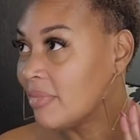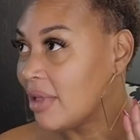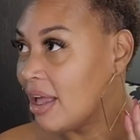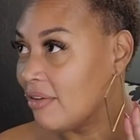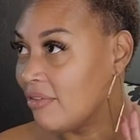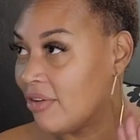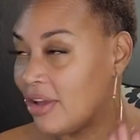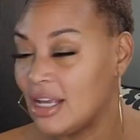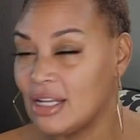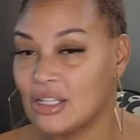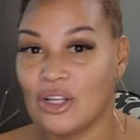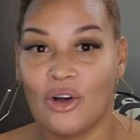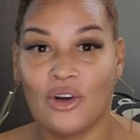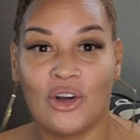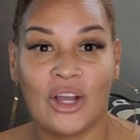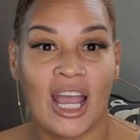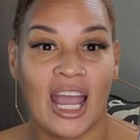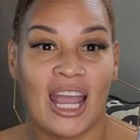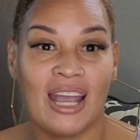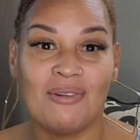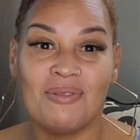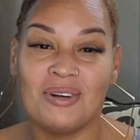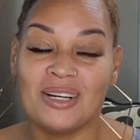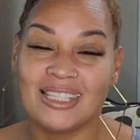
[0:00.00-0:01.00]
If he's
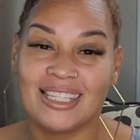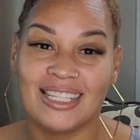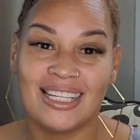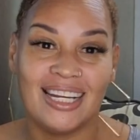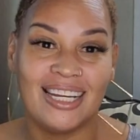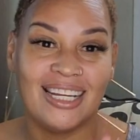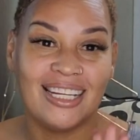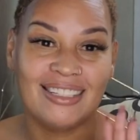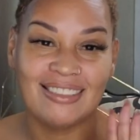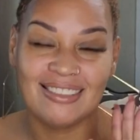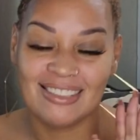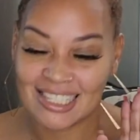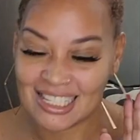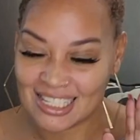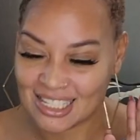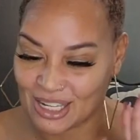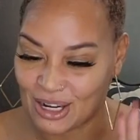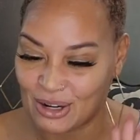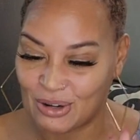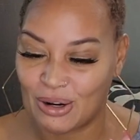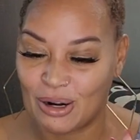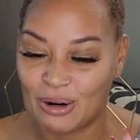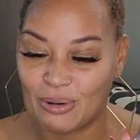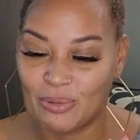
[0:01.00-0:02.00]
okay with it,
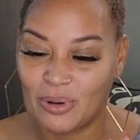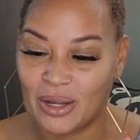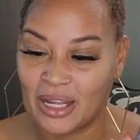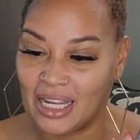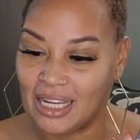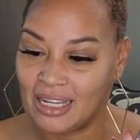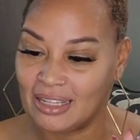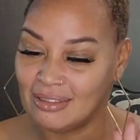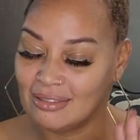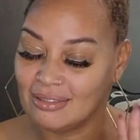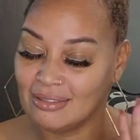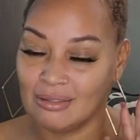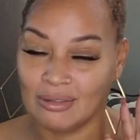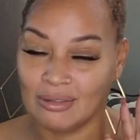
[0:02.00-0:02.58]
so are we.